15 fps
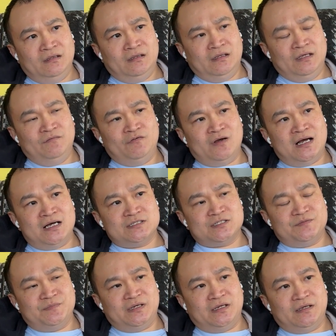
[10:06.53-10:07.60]
If you ask
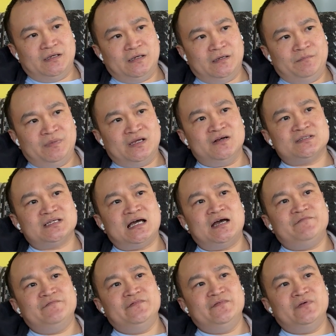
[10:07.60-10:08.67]
me, because
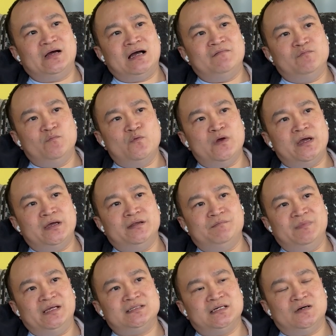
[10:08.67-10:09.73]
I've wear the
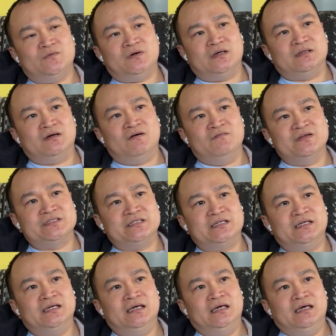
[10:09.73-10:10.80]
Meta one, obviously,